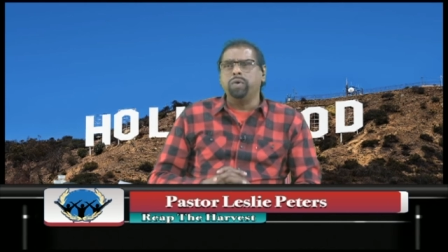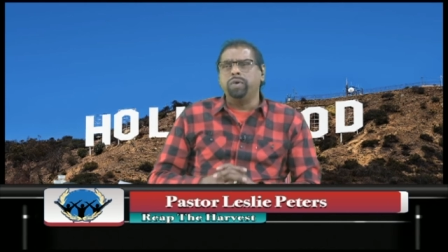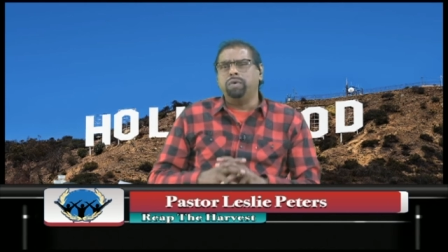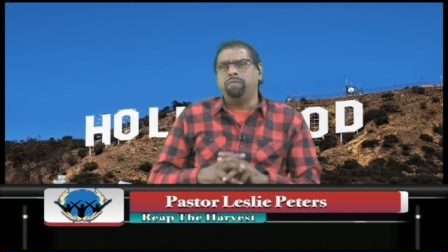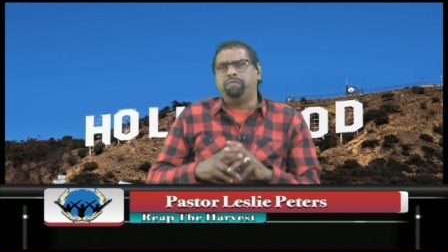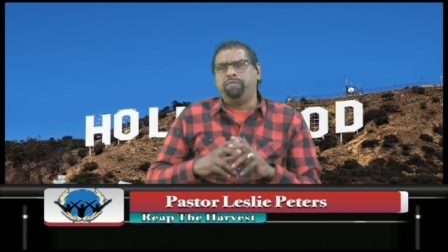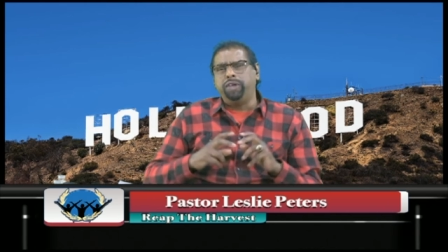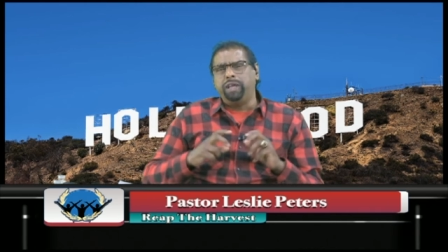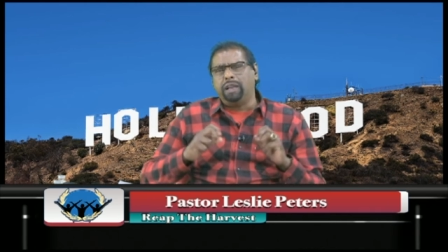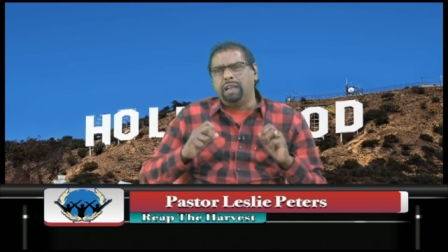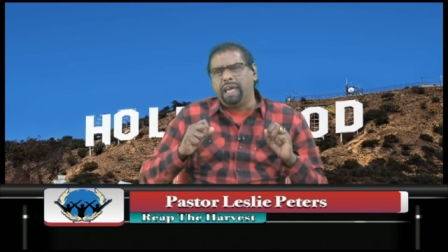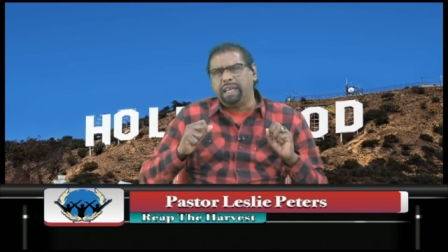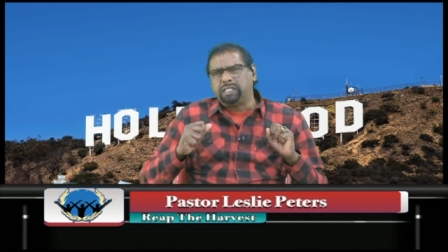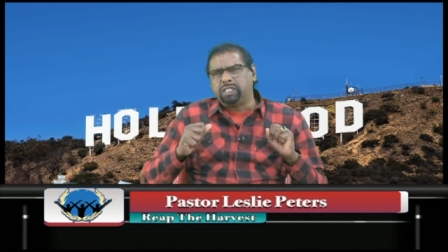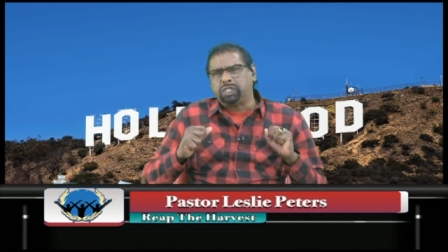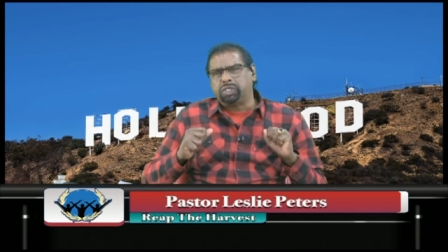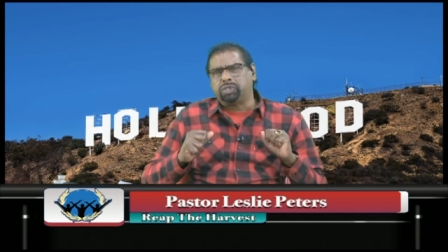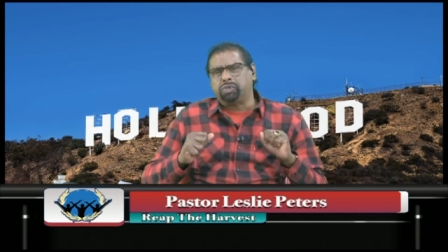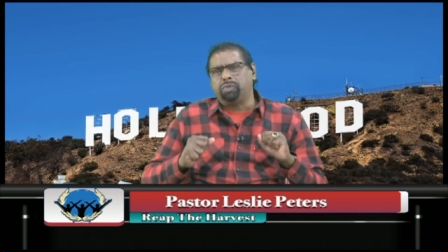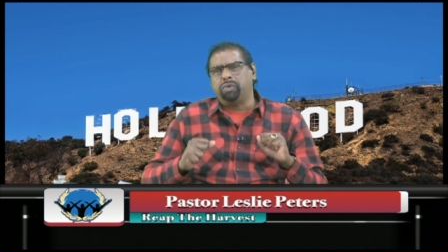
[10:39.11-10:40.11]
you feel
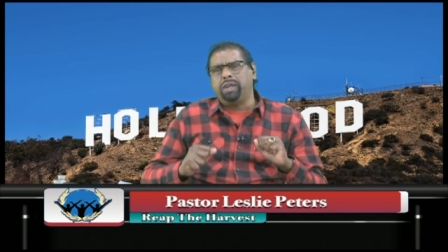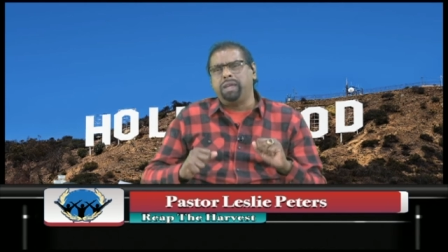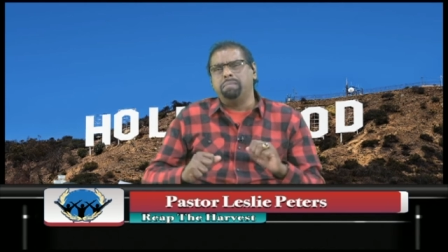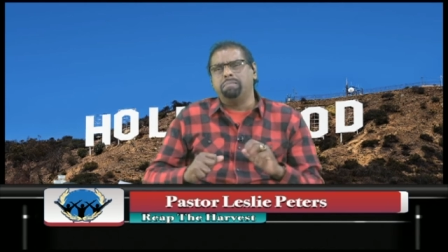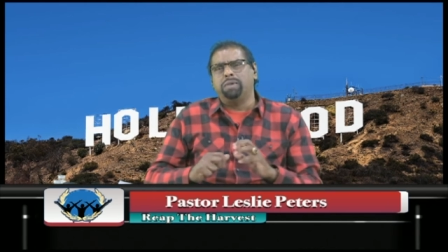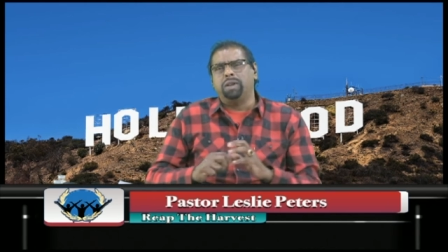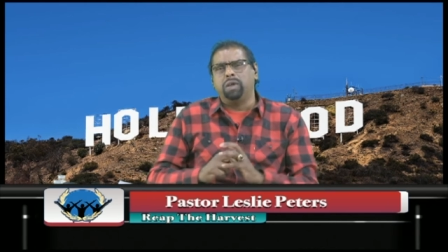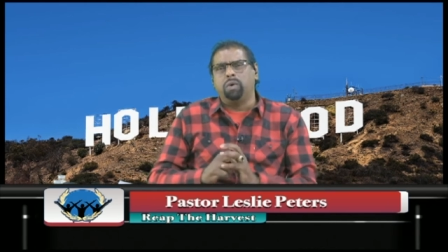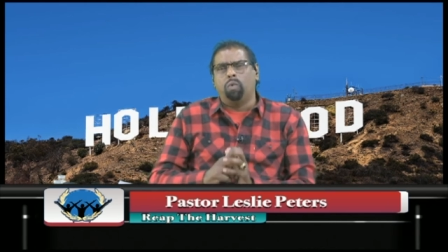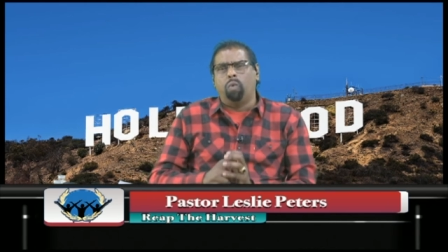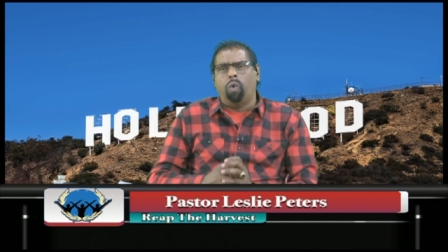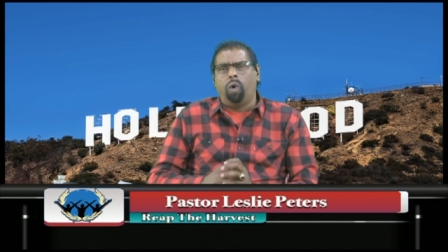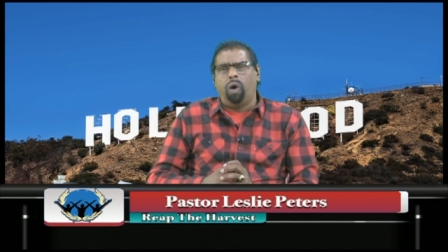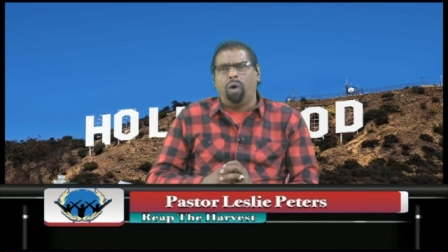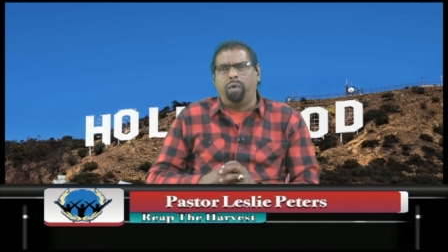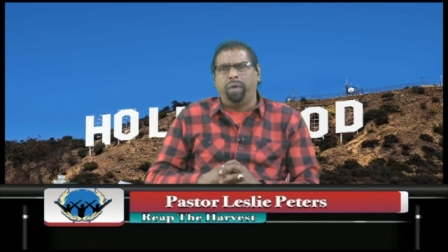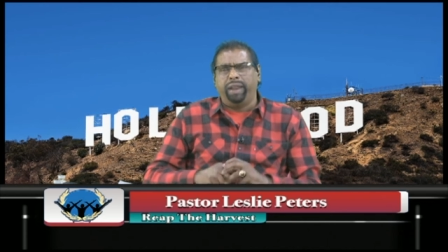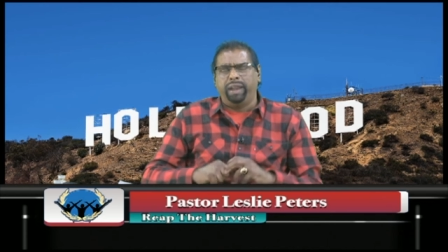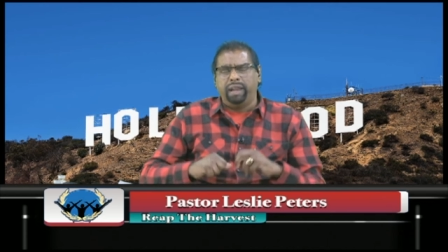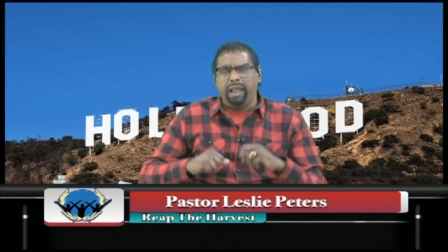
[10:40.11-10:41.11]
extremely
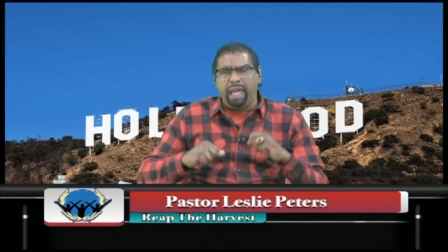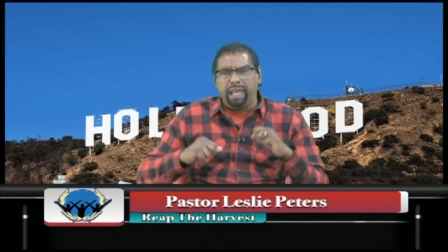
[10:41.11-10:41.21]
worried,